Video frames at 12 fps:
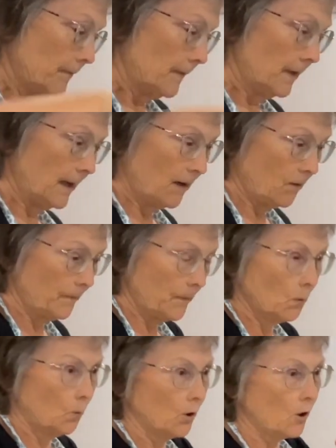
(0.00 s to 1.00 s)
Now,
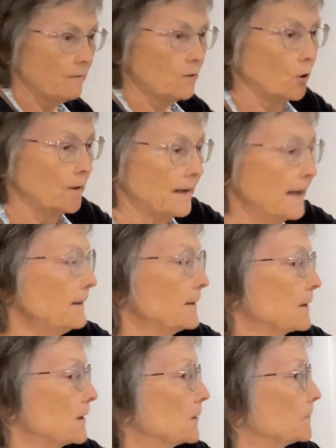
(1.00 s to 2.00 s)
what I've got next,